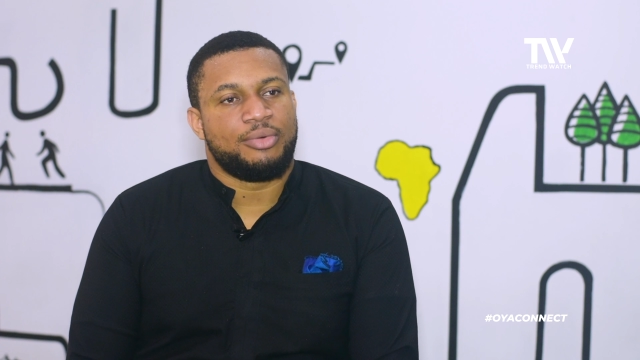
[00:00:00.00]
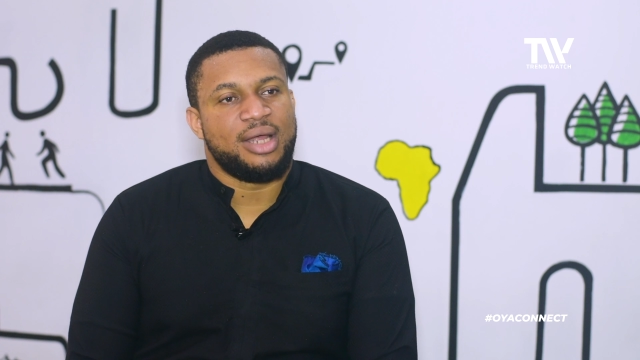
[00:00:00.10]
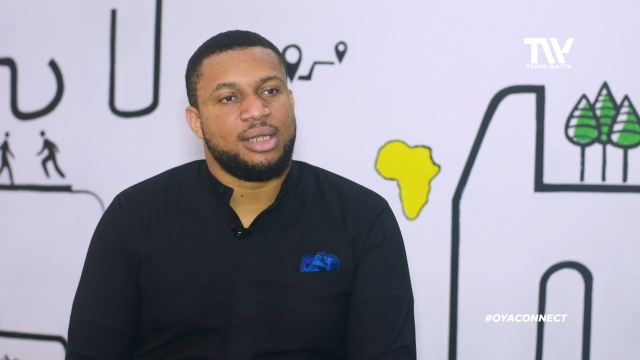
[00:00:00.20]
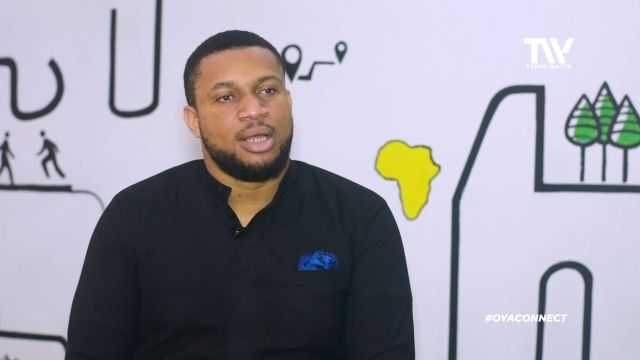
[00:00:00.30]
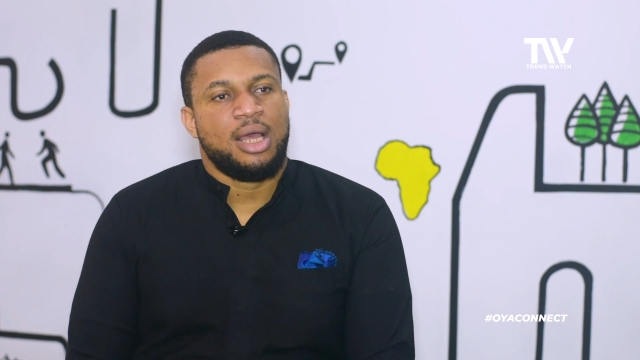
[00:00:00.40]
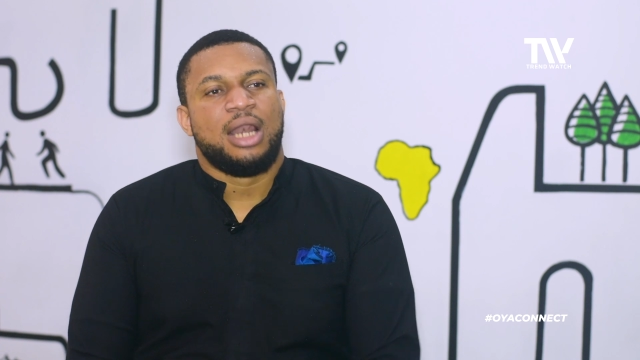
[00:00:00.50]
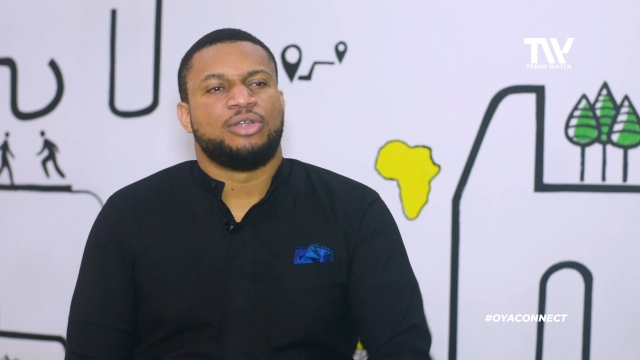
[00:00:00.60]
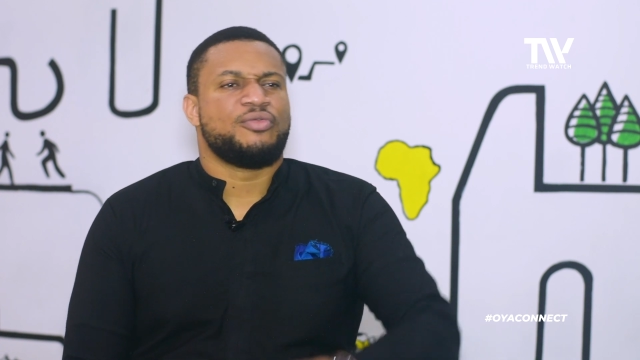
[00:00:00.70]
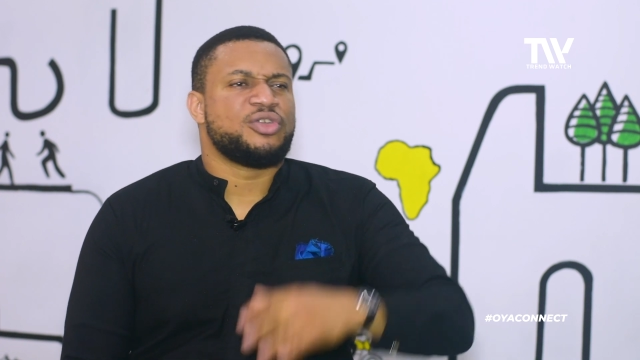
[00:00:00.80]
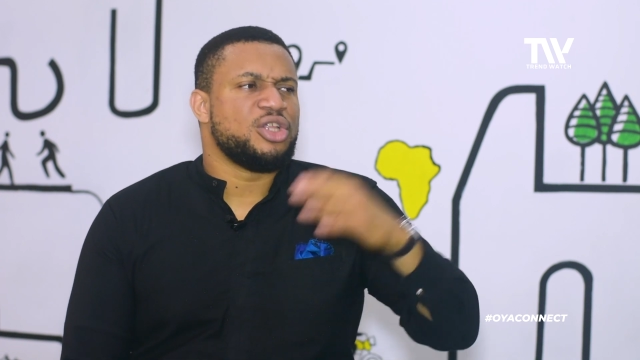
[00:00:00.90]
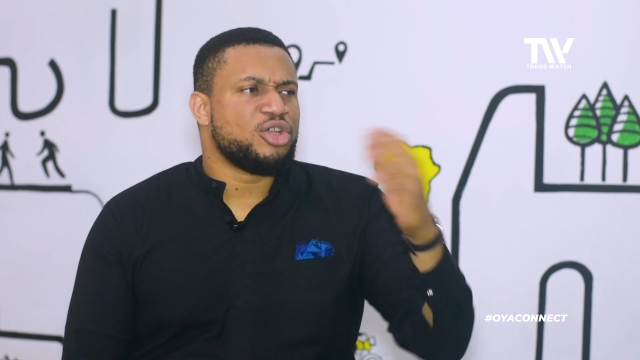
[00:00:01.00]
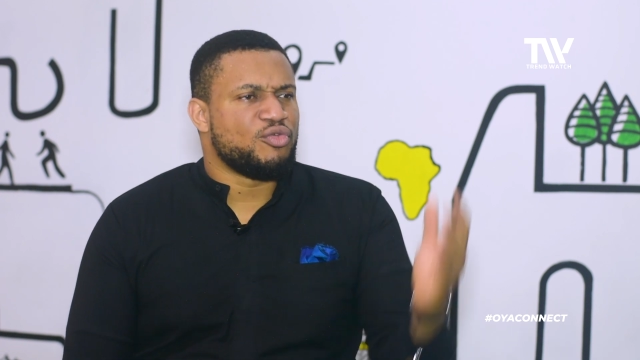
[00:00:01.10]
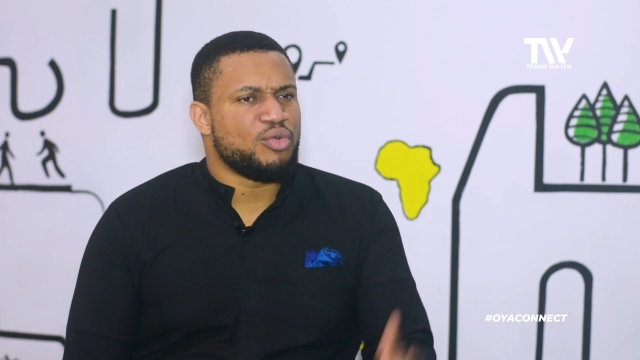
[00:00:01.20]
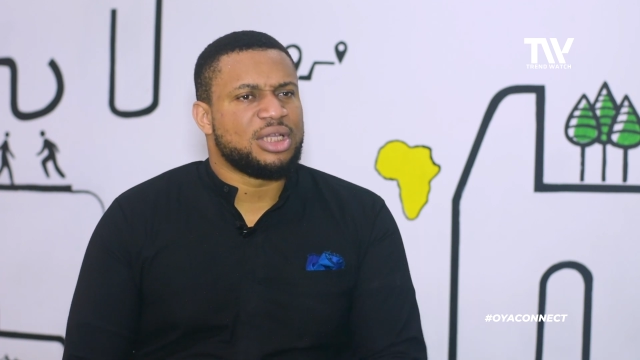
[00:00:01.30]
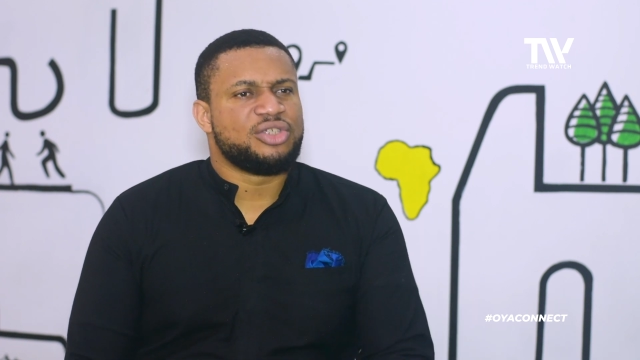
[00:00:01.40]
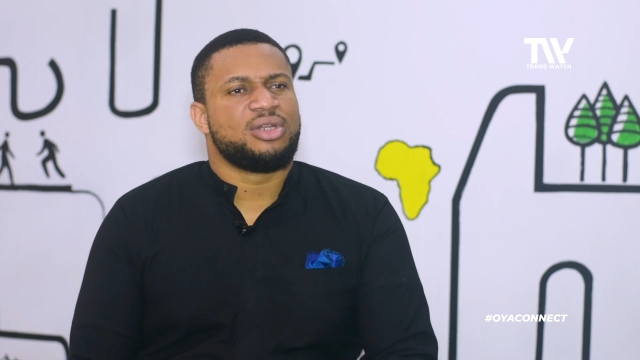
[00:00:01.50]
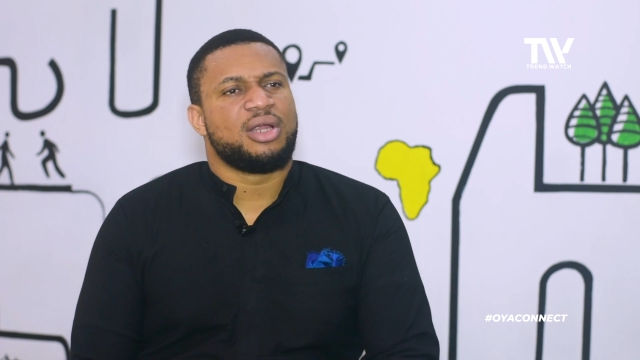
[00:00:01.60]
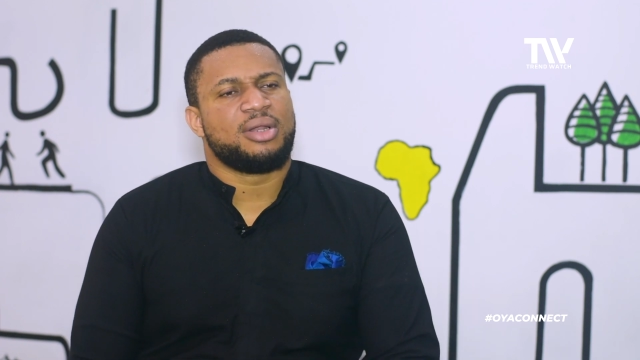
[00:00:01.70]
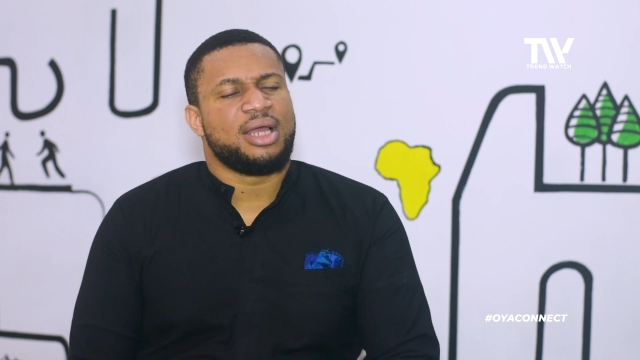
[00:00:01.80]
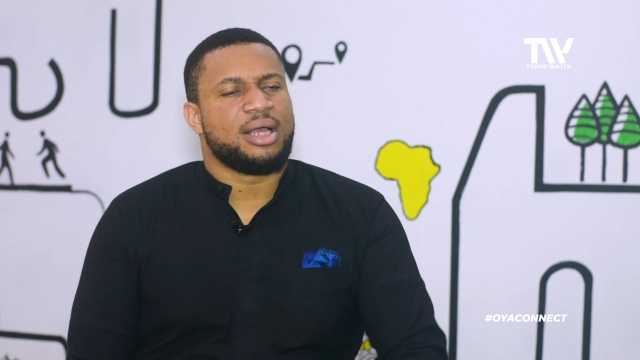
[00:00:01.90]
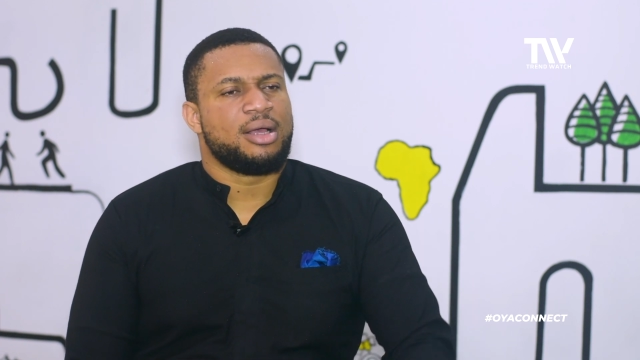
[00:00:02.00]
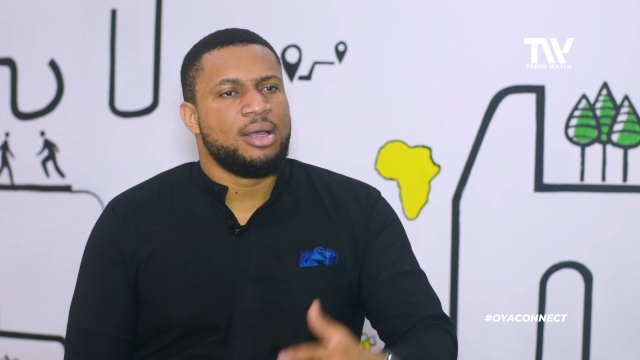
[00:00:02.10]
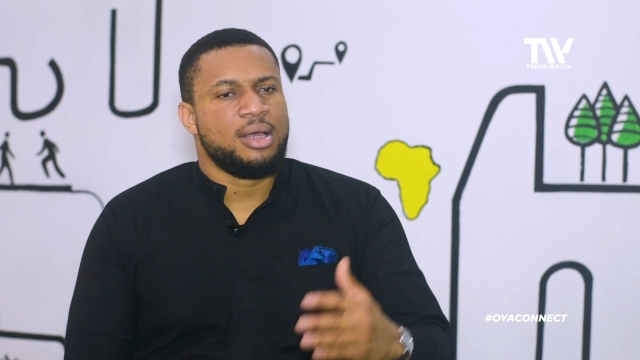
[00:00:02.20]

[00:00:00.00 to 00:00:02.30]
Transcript: right? There's obviously a lot of work that's done around like